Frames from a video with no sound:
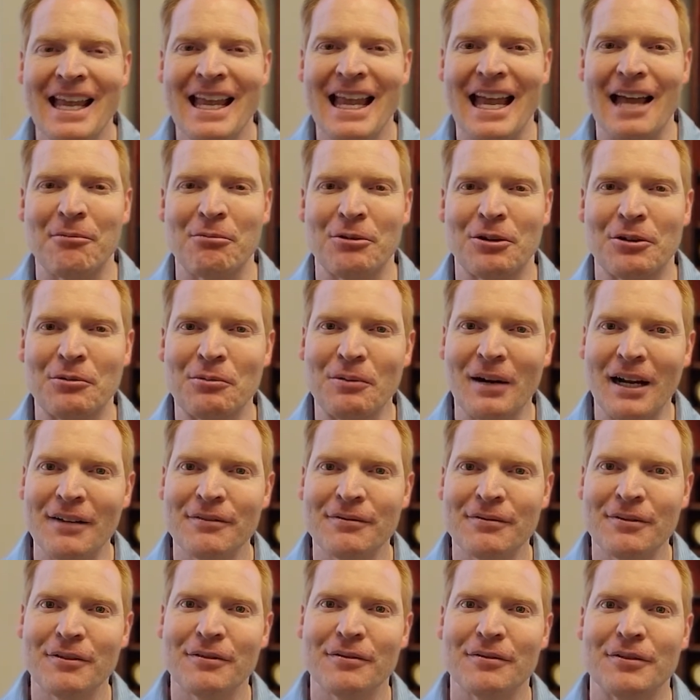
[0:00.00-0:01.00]
And we're
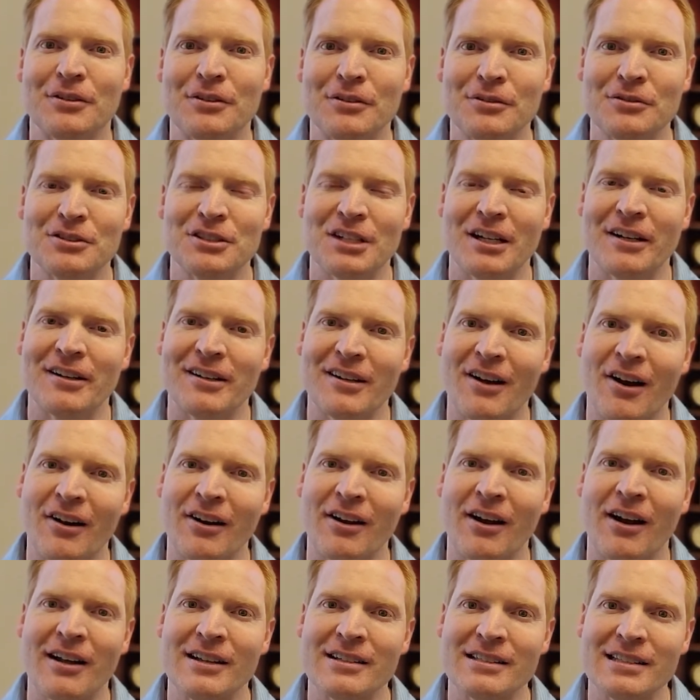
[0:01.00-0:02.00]
grateful for you sharing our
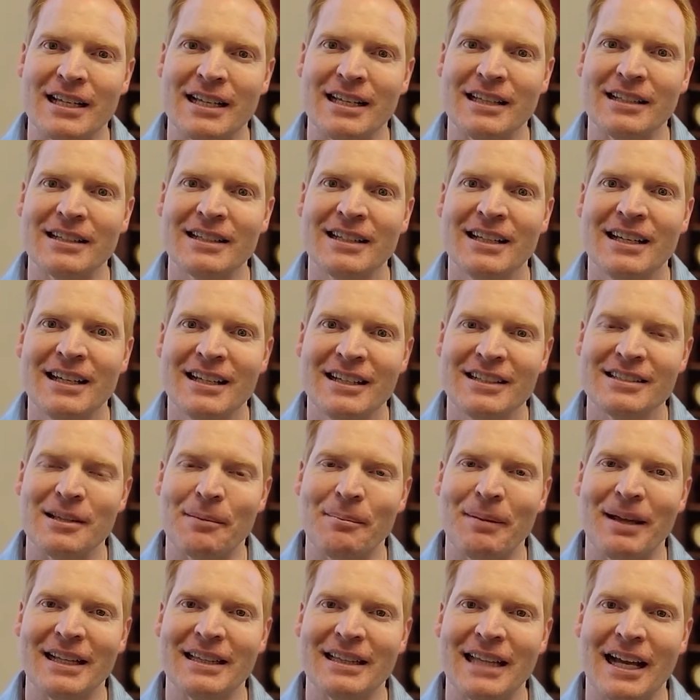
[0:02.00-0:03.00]
content to
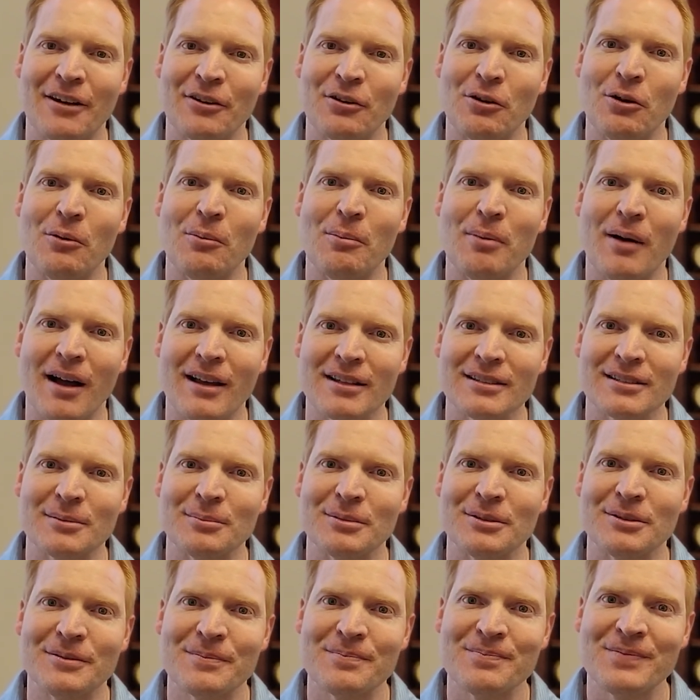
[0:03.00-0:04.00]
make that goal
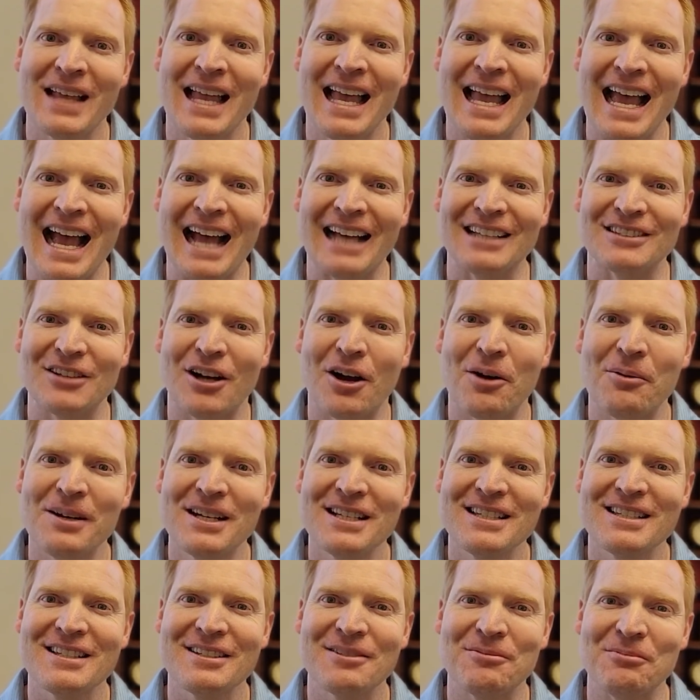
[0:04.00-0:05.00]
possible. As
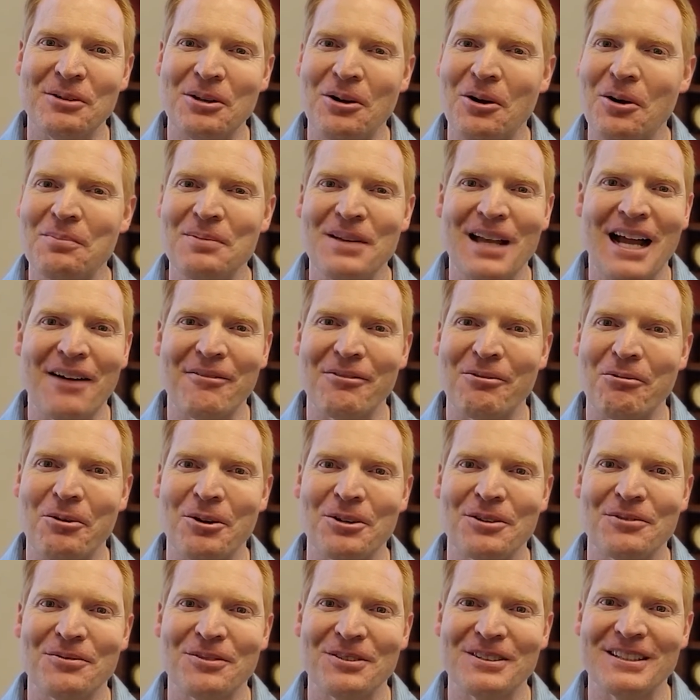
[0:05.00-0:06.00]
always, we hope you have a
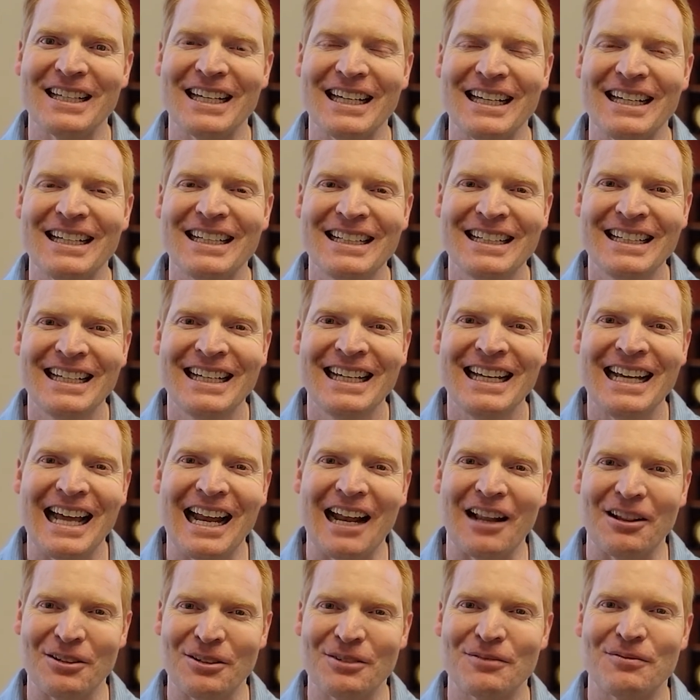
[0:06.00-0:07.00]
wonderful day,
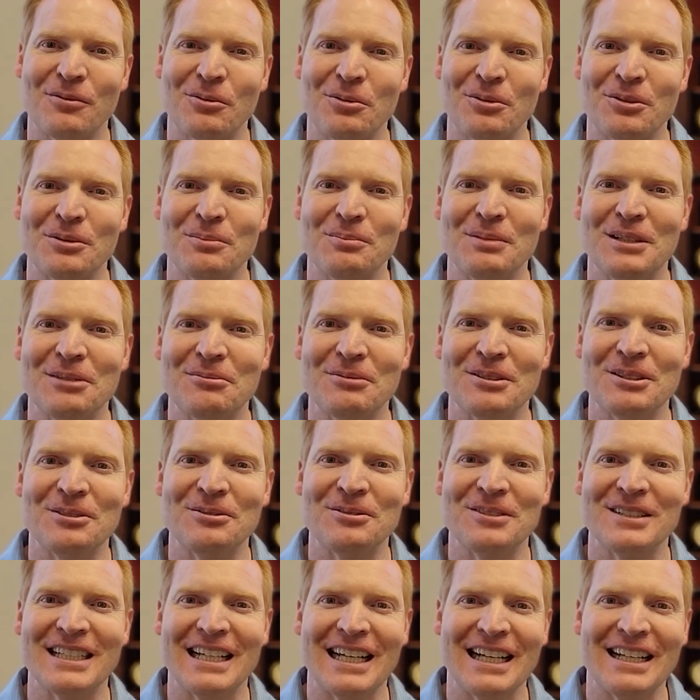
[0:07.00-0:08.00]
and I look forward to being with
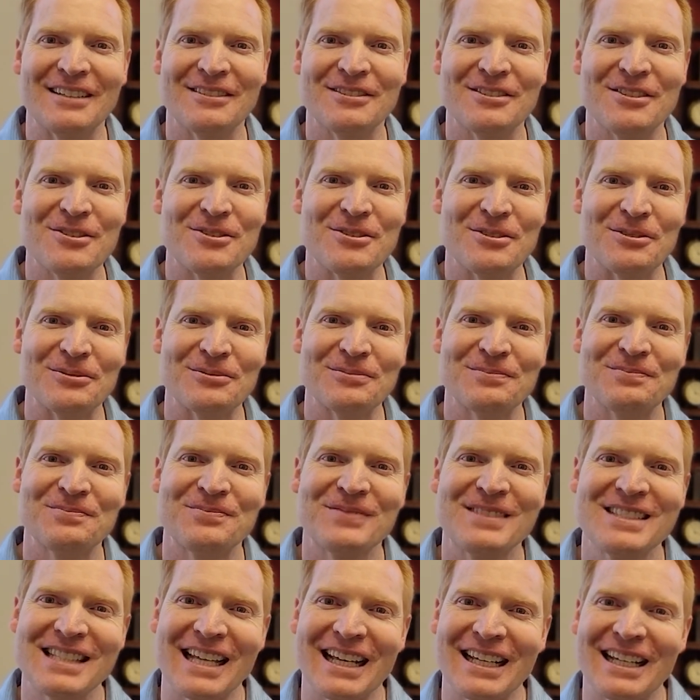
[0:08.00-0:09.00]
you again soon.
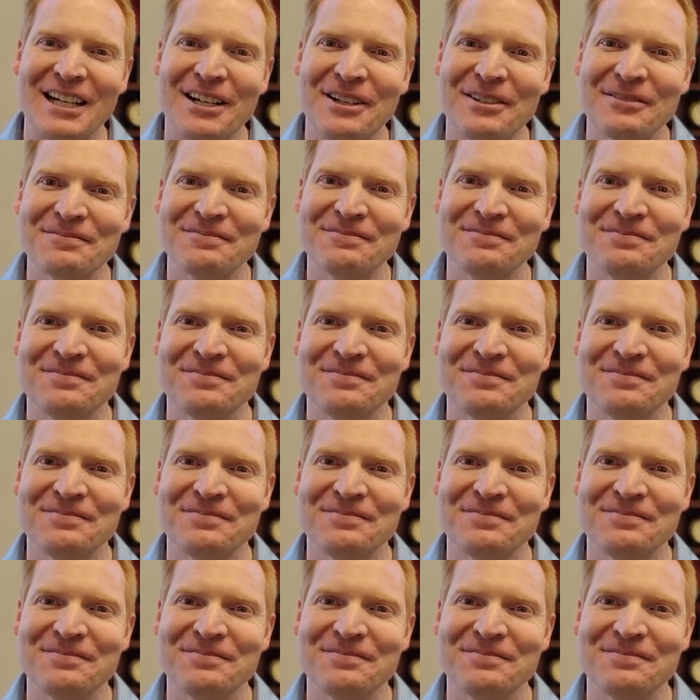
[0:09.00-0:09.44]
Take care.